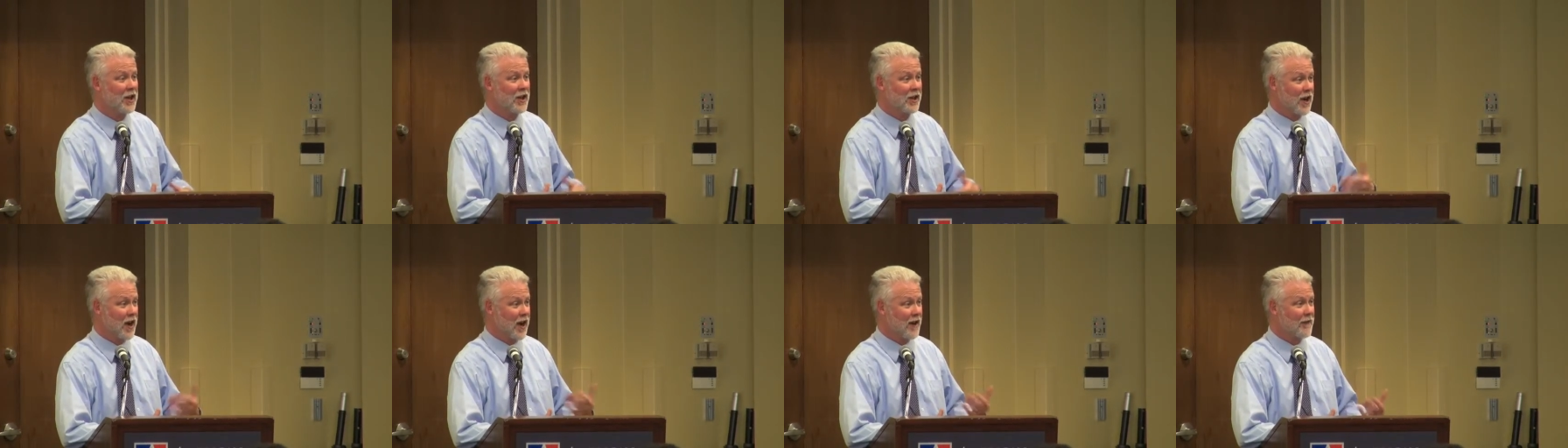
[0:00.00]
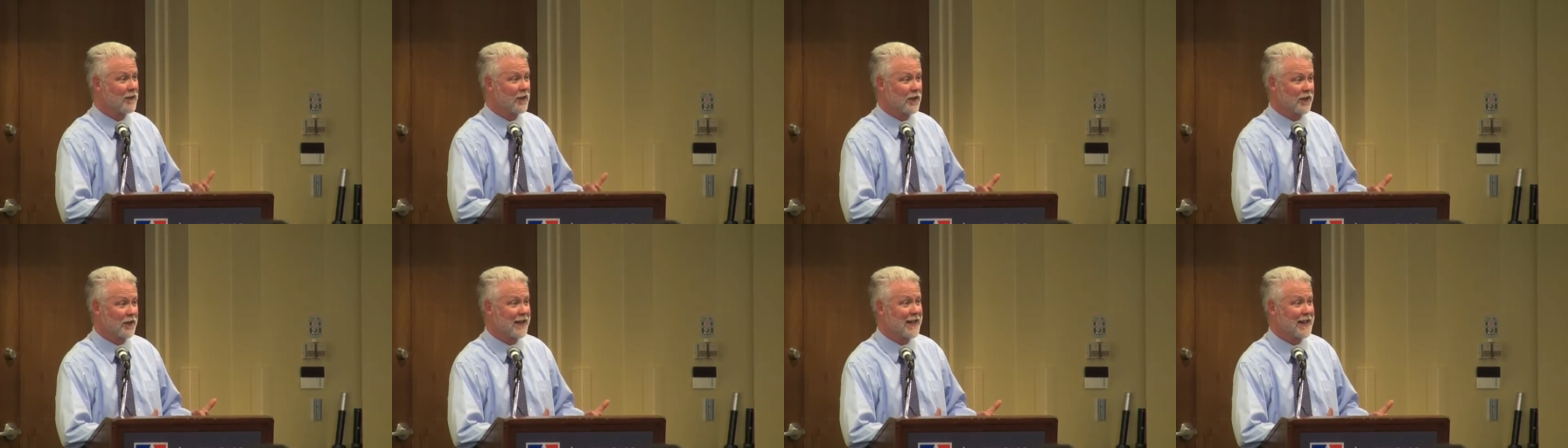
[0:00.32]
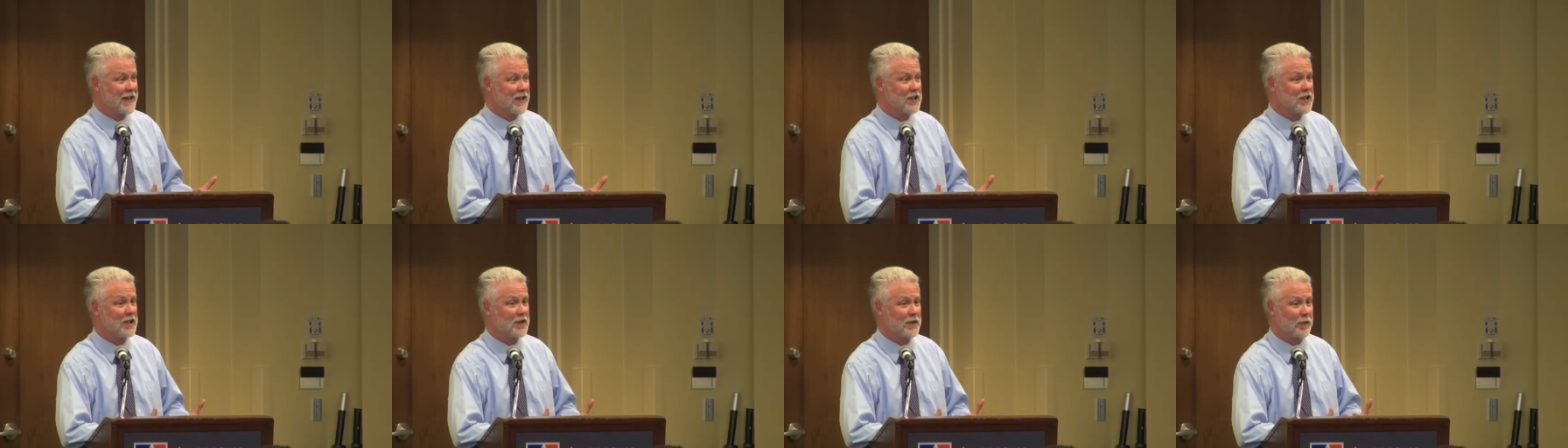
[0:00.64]

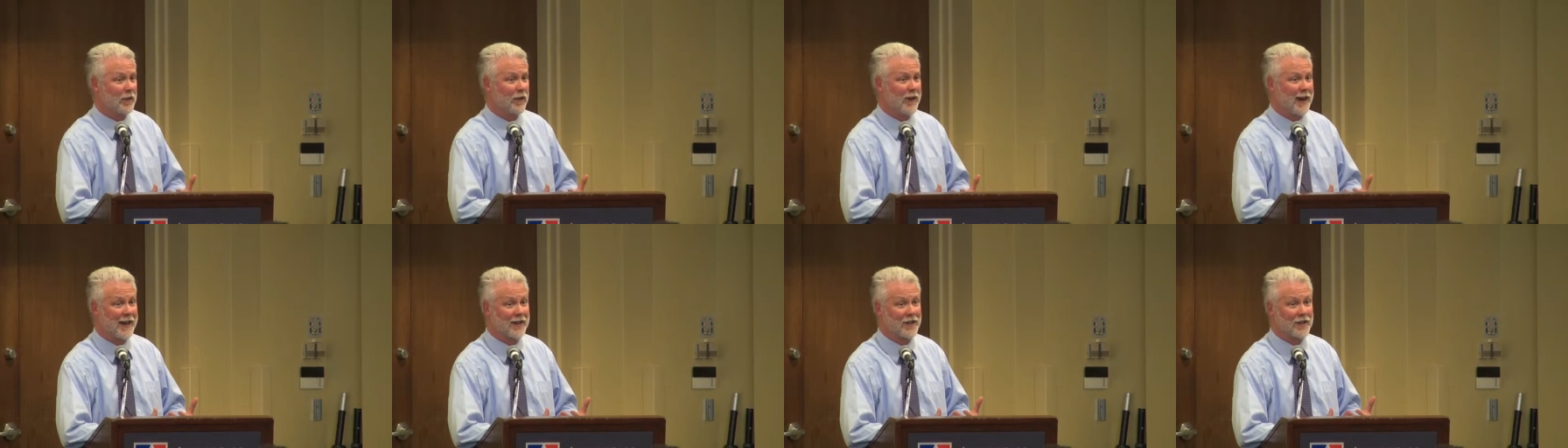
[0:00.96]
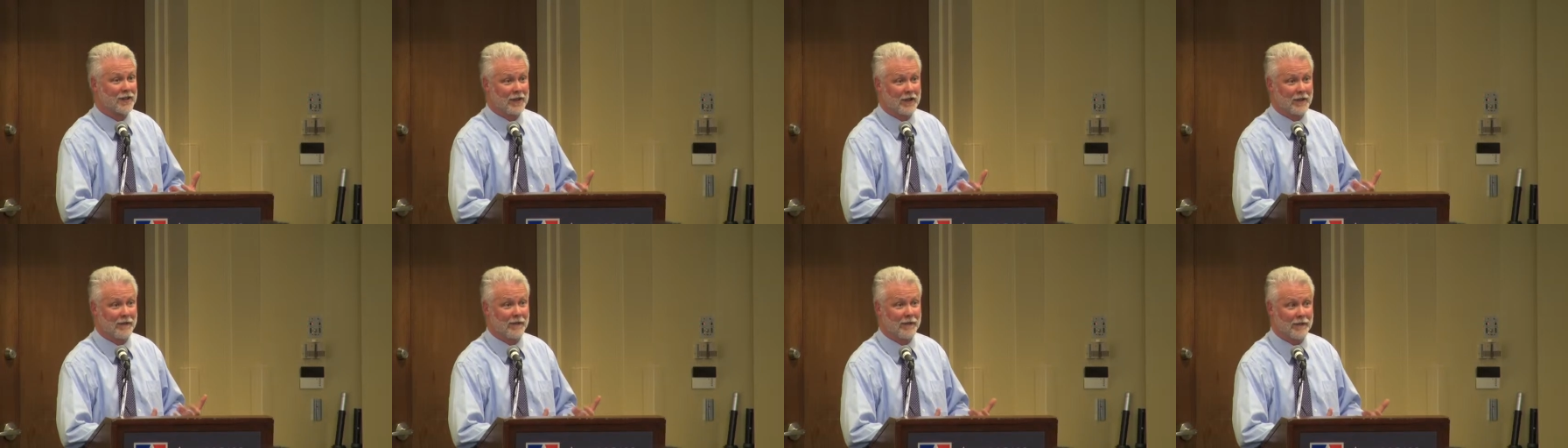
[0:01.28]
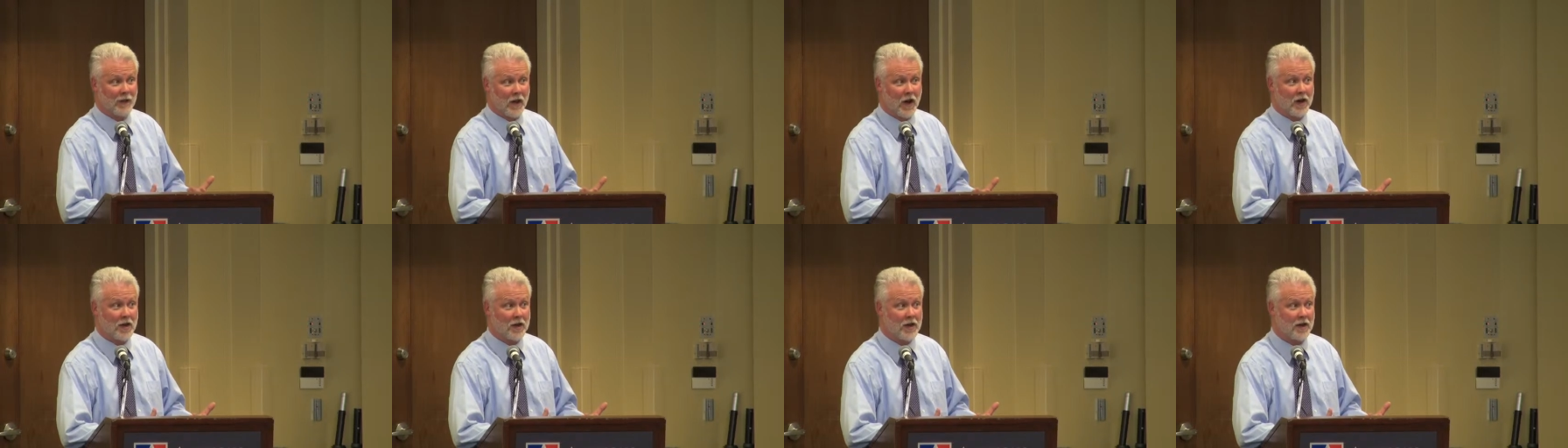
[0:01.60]
conversations were actually
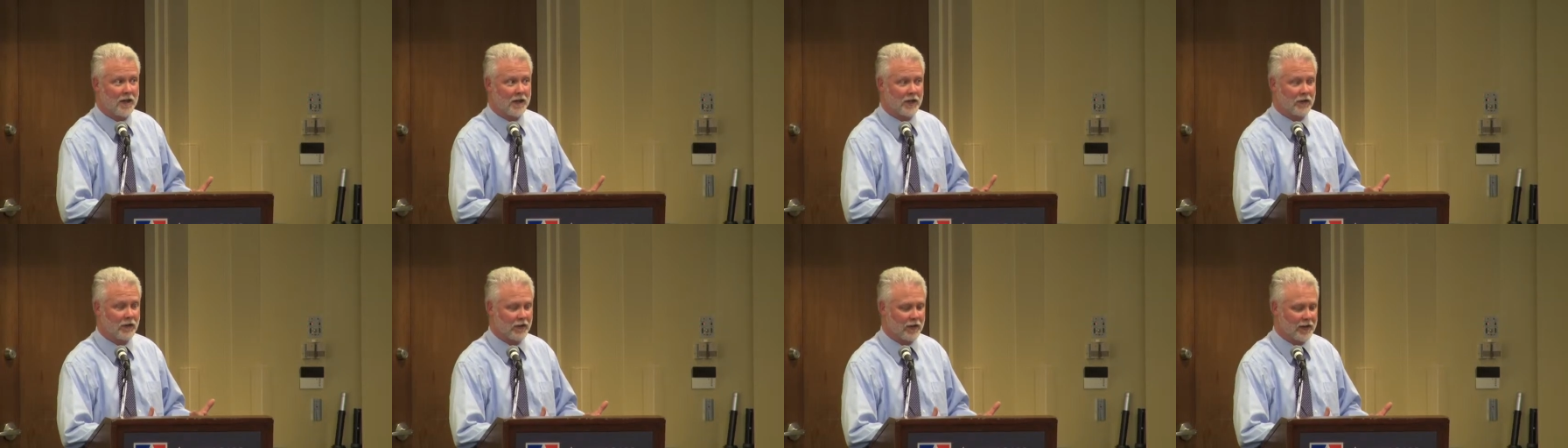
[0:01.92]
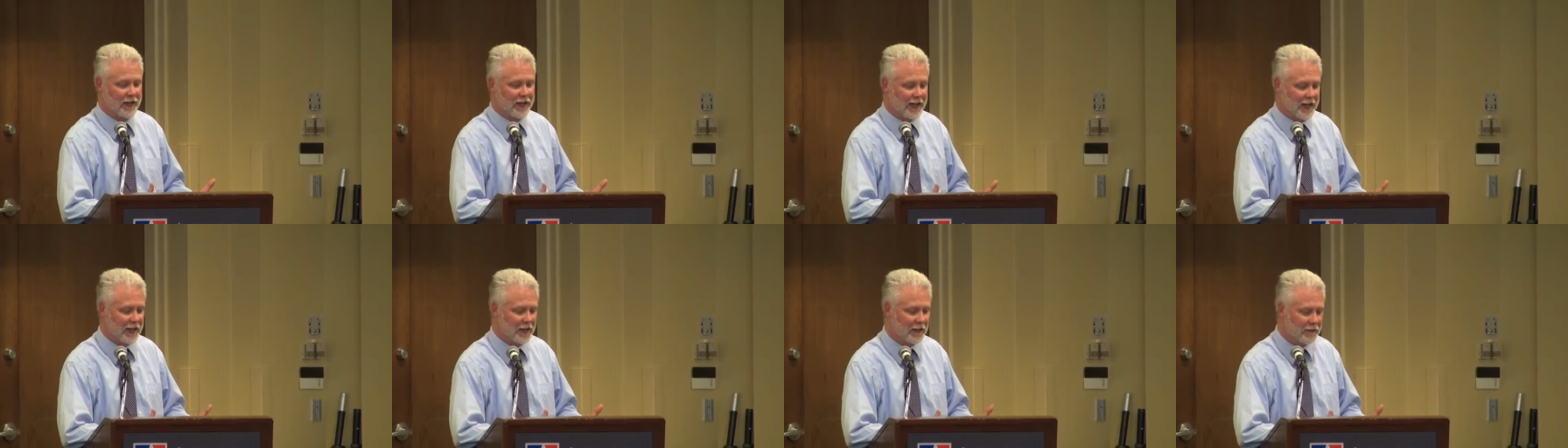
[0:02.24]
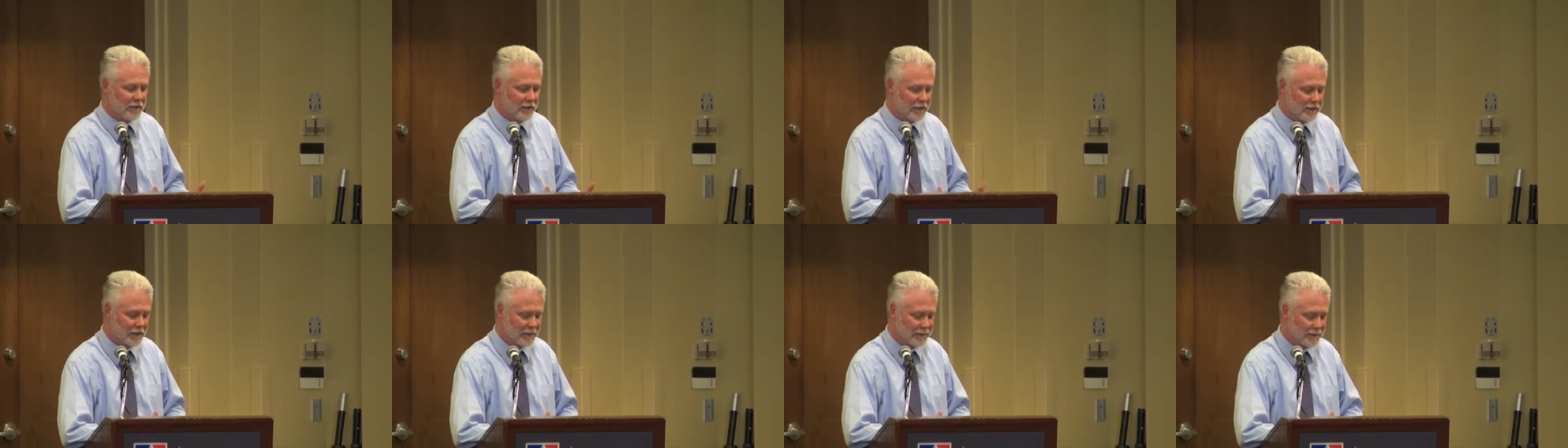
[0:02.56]
fun and
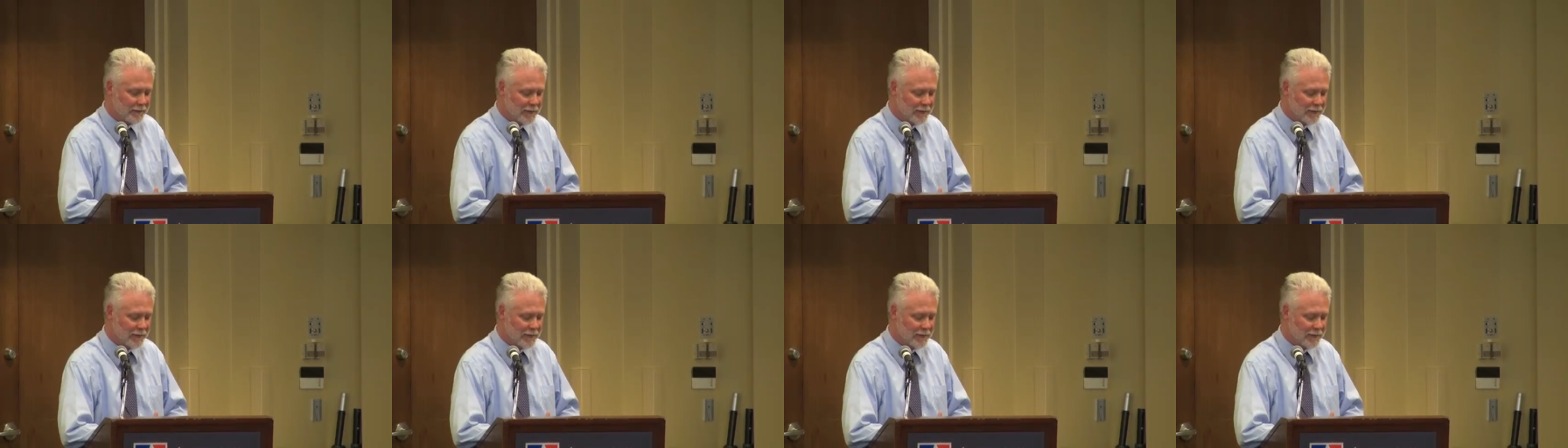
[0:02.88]
creative.